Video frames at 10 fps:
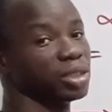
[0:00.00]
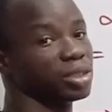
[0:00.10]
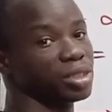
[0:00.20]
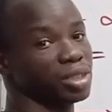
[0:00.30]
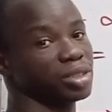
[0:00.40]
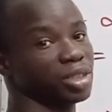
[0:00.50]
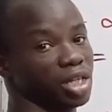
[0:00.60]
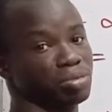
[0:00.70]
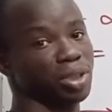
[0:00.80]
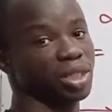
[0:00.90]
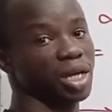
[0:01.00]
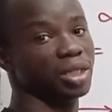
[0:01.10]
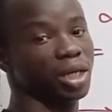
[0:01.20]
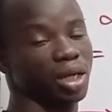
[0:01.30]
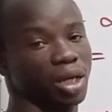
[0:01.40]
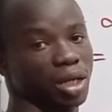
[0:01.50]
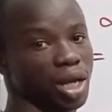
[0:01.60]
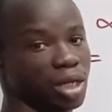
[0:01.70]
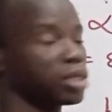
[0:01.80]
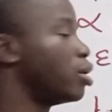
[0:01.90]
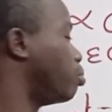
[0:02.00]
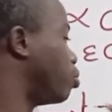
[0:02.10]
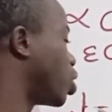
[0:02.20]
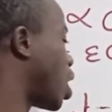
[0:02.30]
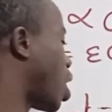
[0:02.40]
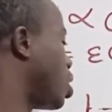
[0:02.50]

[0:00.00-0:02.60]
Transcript: it is the transmitted light. But like